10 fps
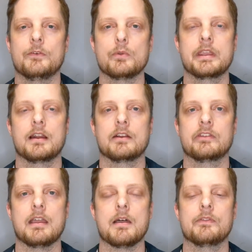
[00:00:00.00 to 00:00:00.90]
fooling
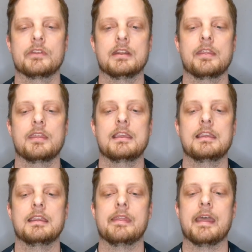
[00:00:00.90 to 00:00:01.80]
ourselves into
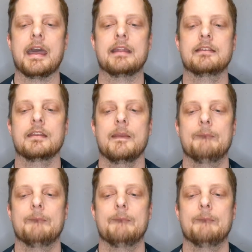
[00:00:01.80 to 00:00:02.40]
thinking that